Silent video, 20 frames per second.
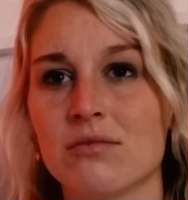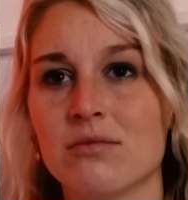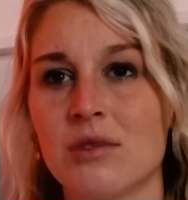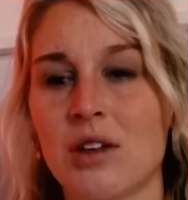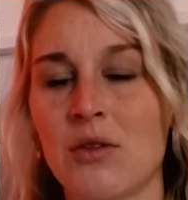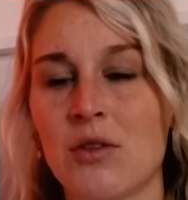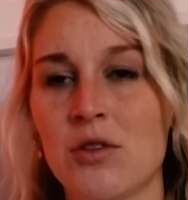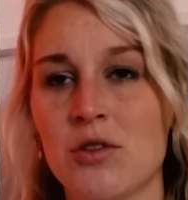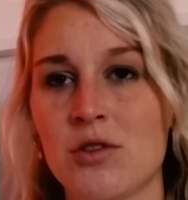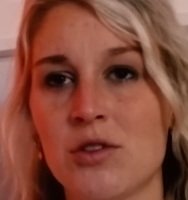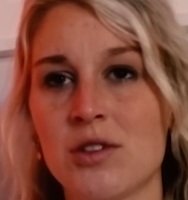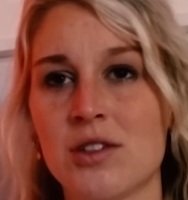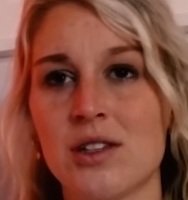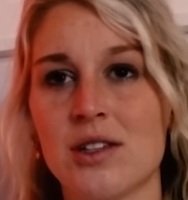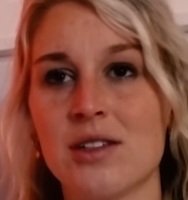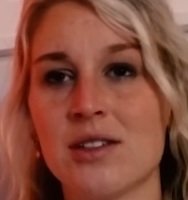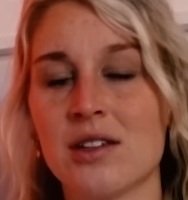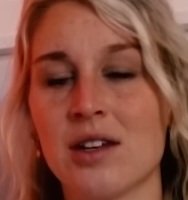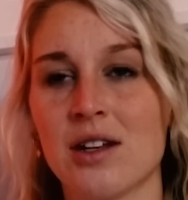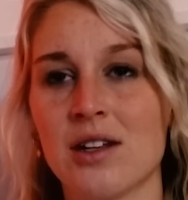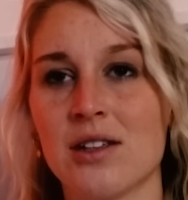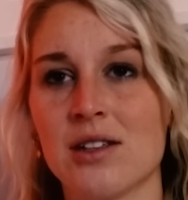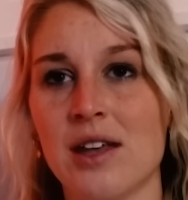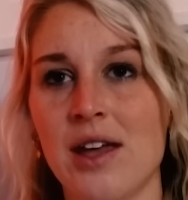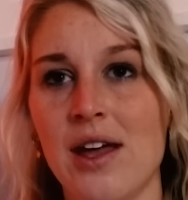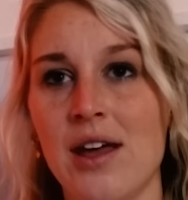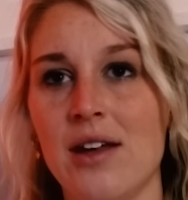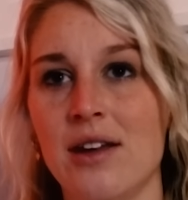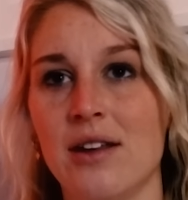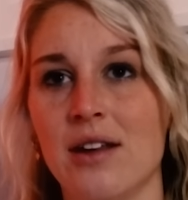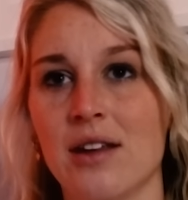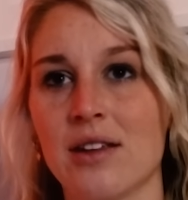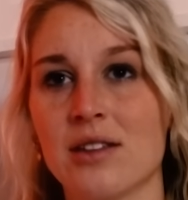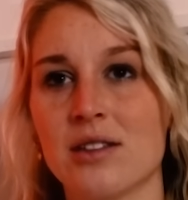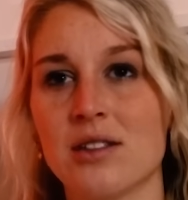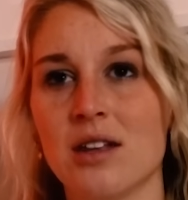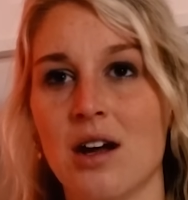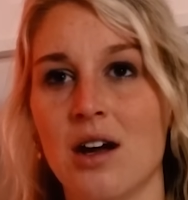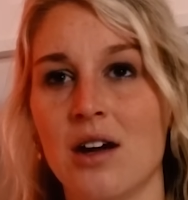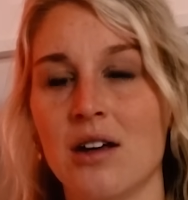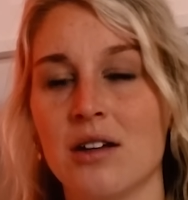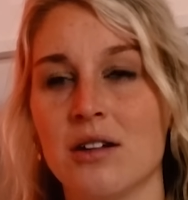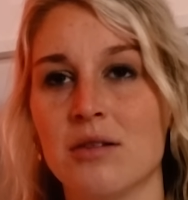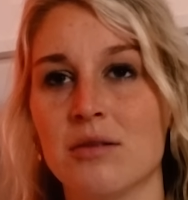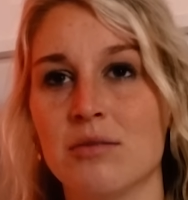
If he was just inside his head, that's not